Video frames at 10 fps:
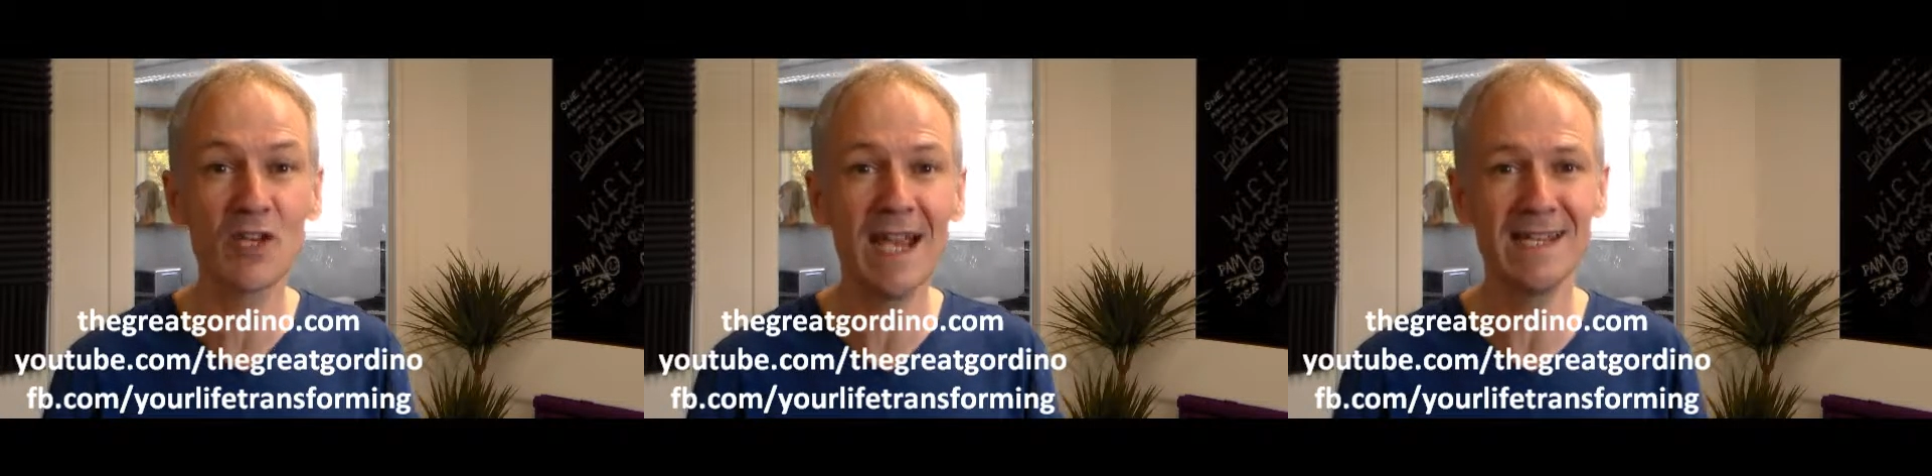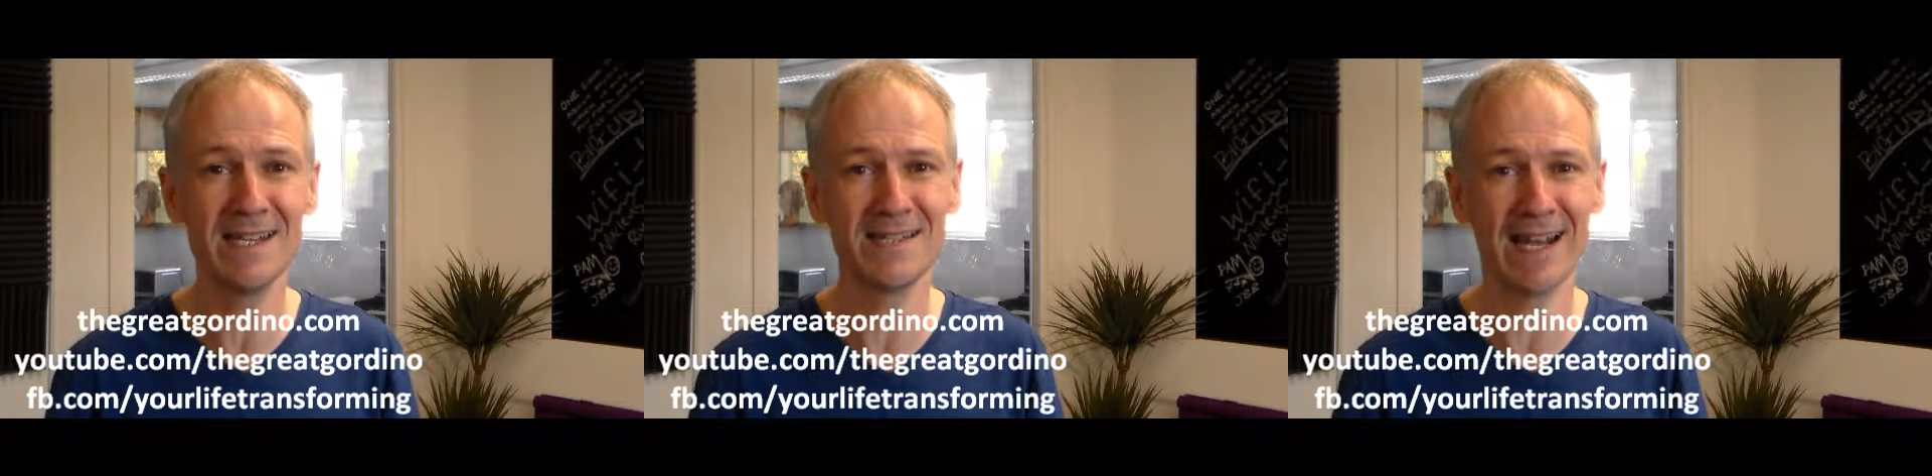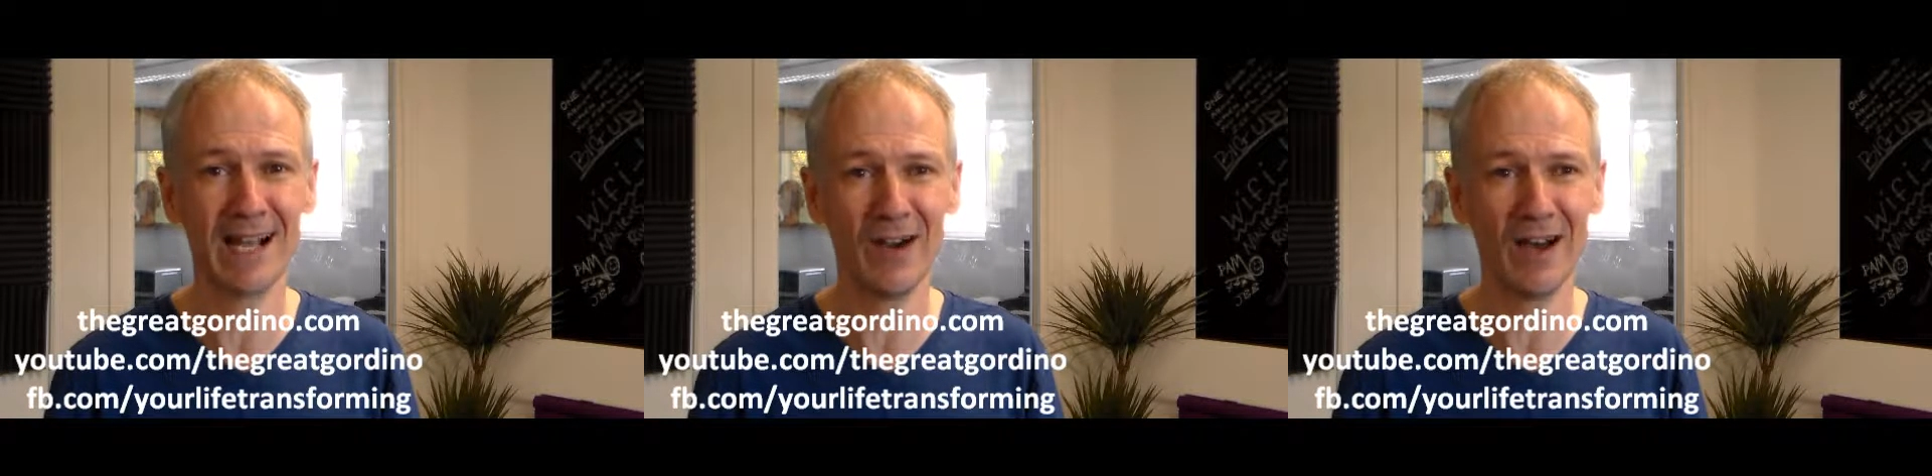changes
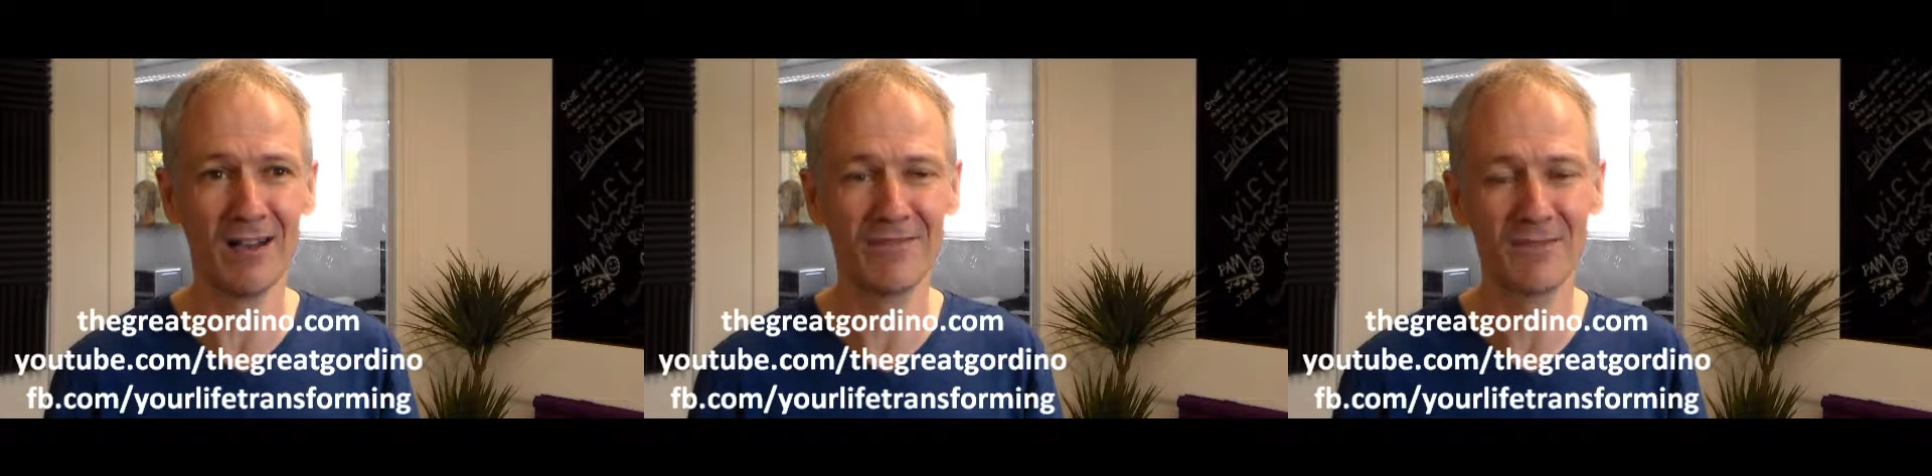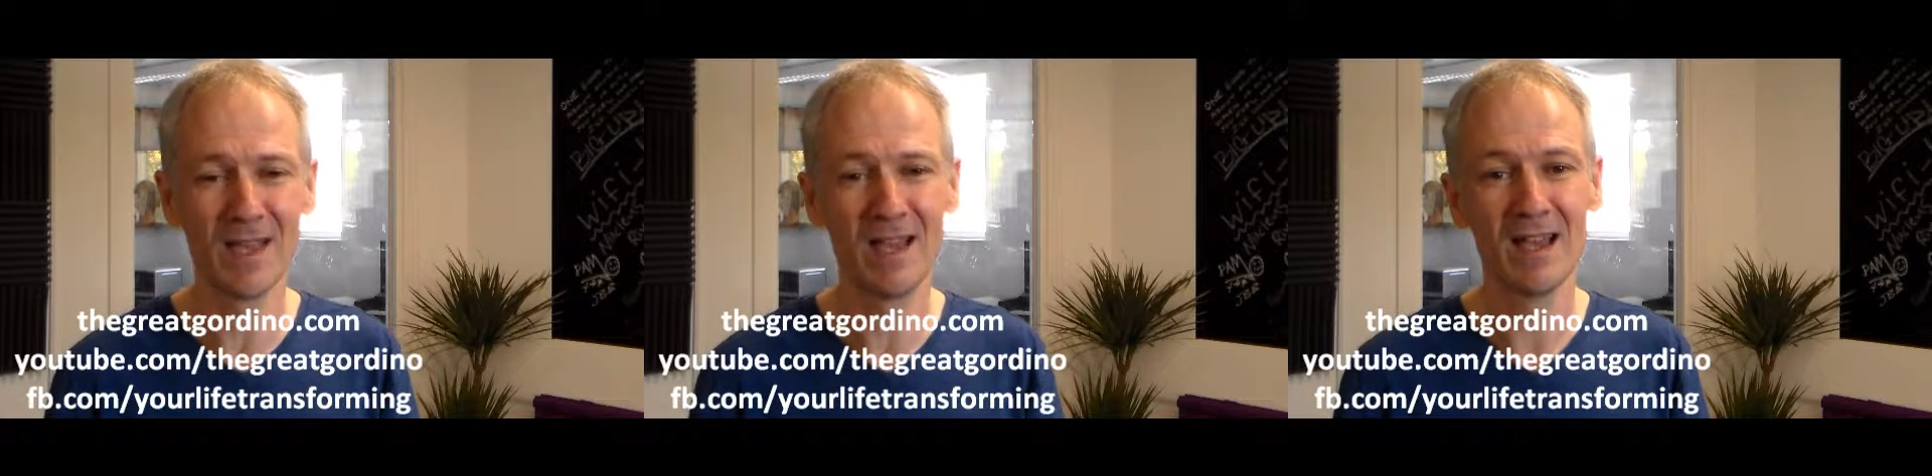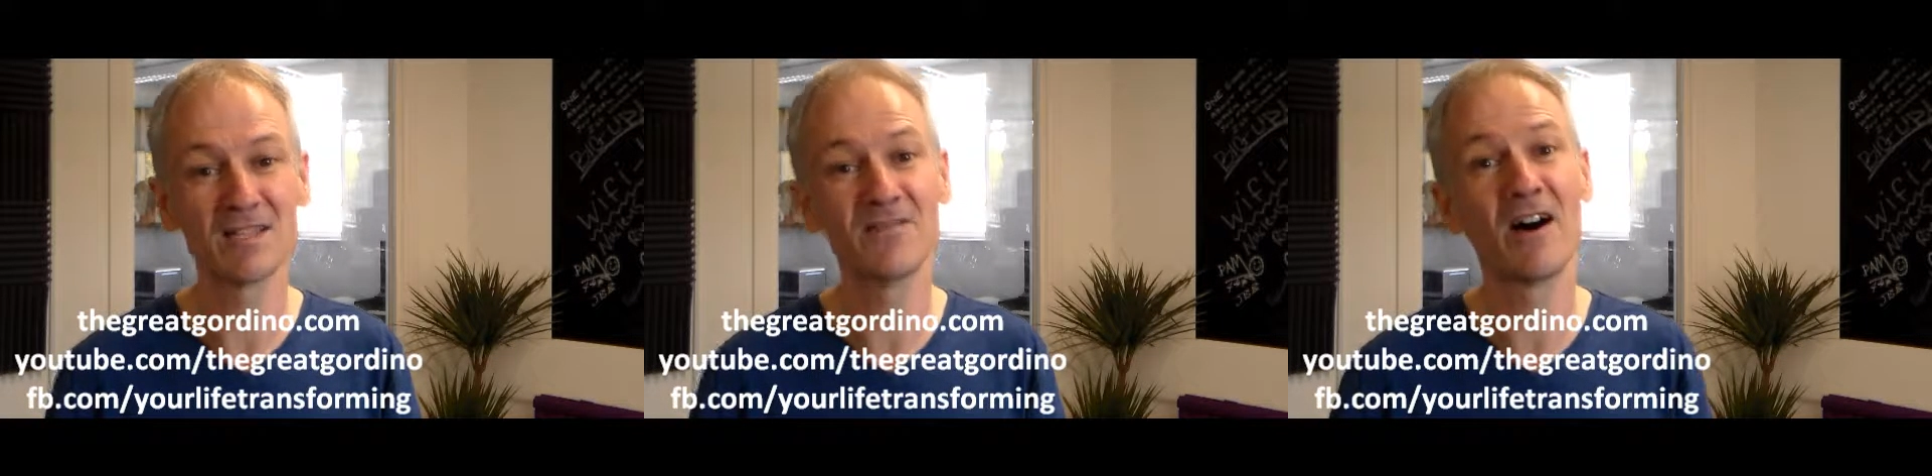in our life
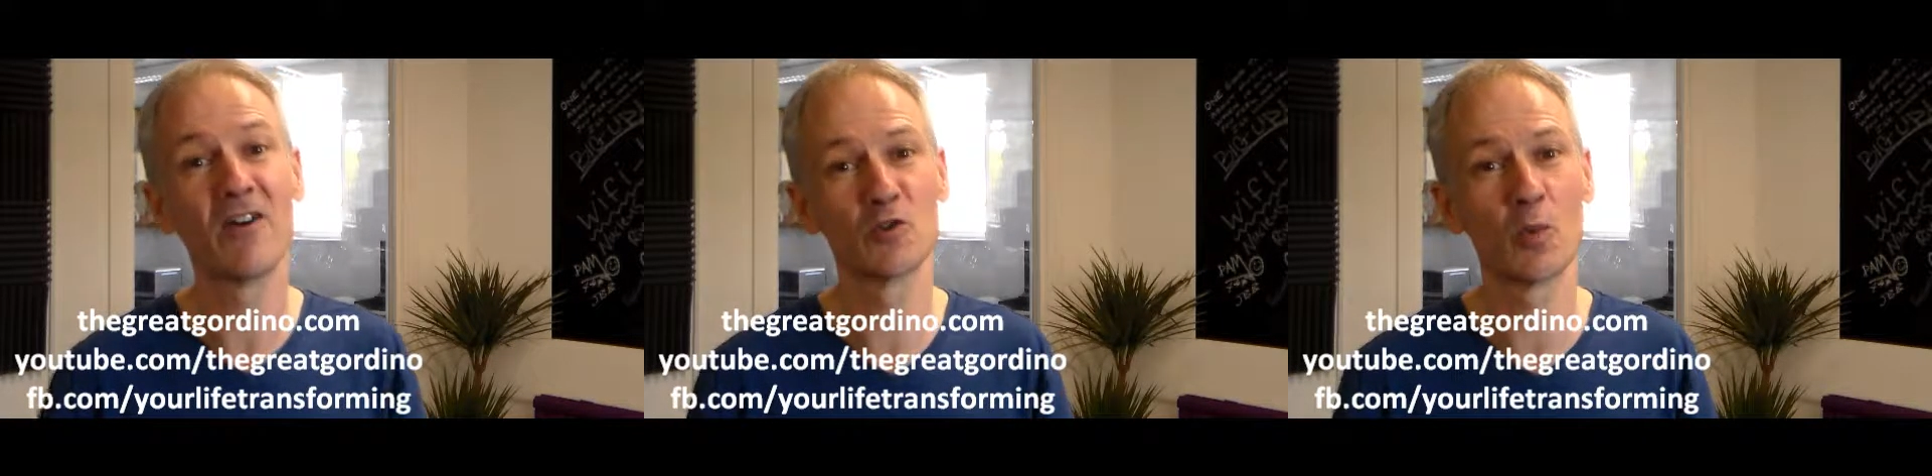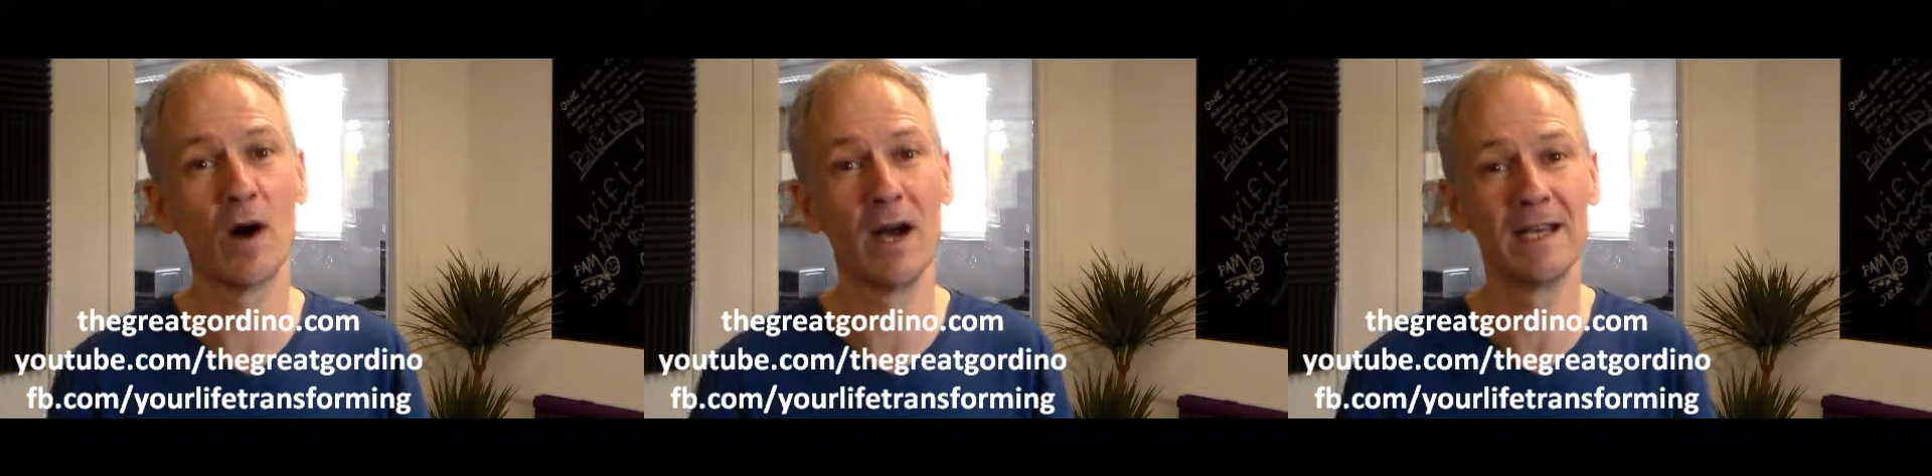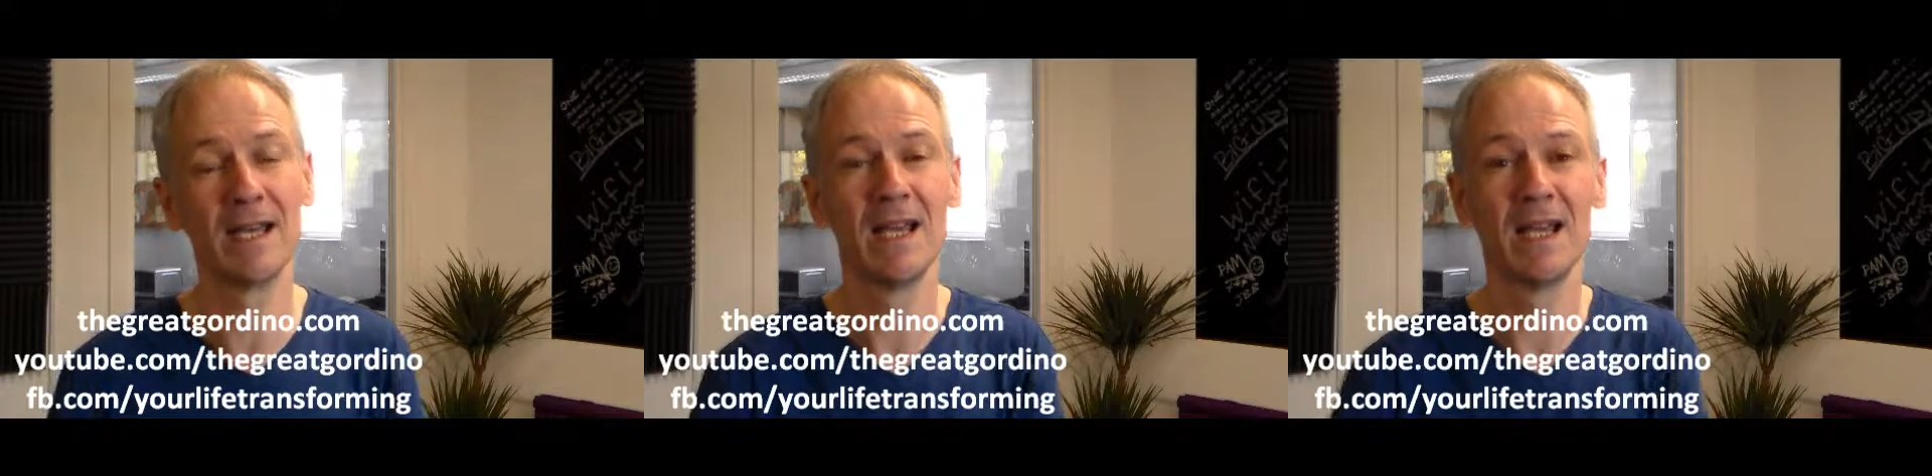as far as
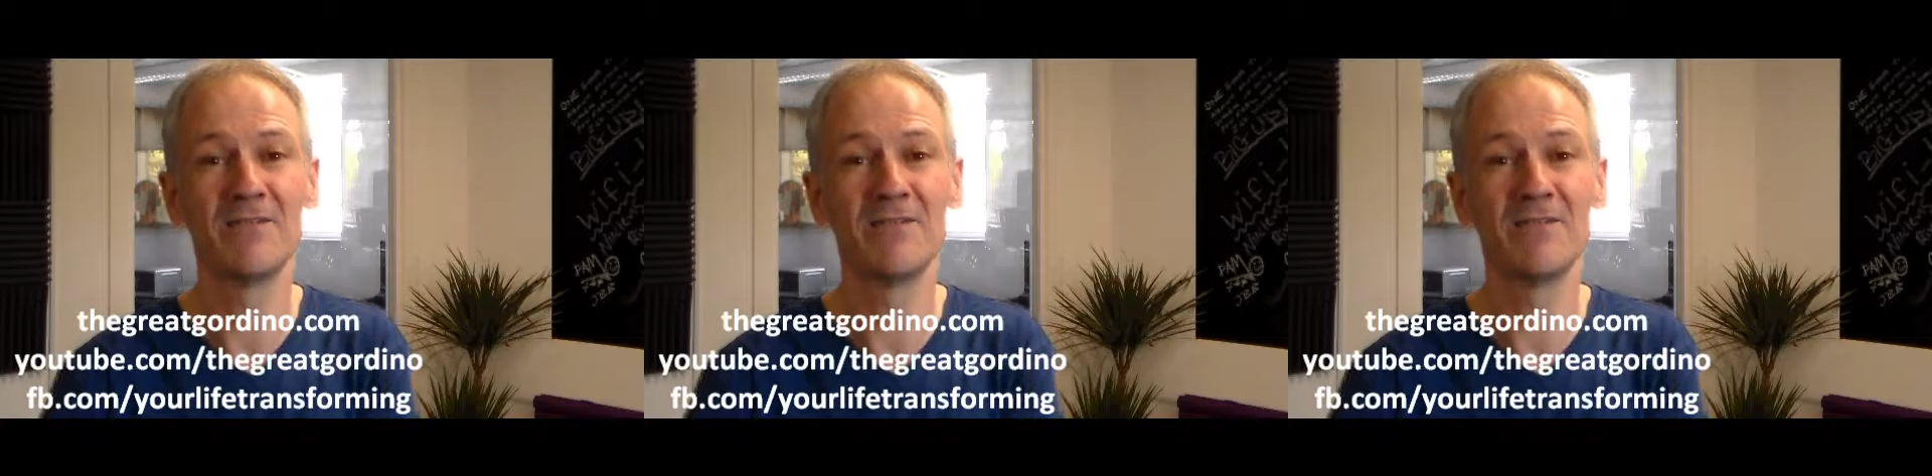wide